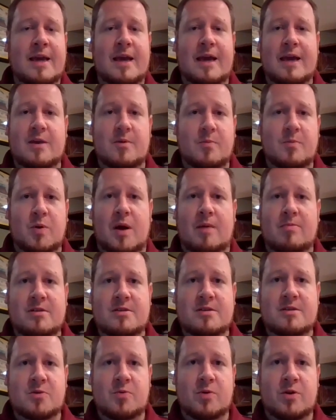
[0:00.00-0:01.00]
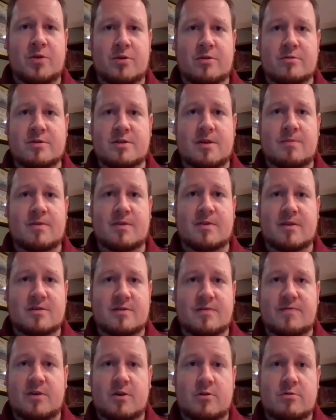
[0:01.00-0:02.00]
and you probably still want to learn something that's
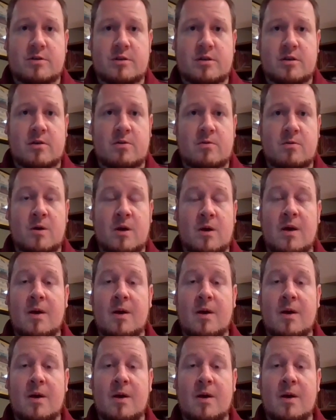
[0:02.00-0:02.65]
of use to you.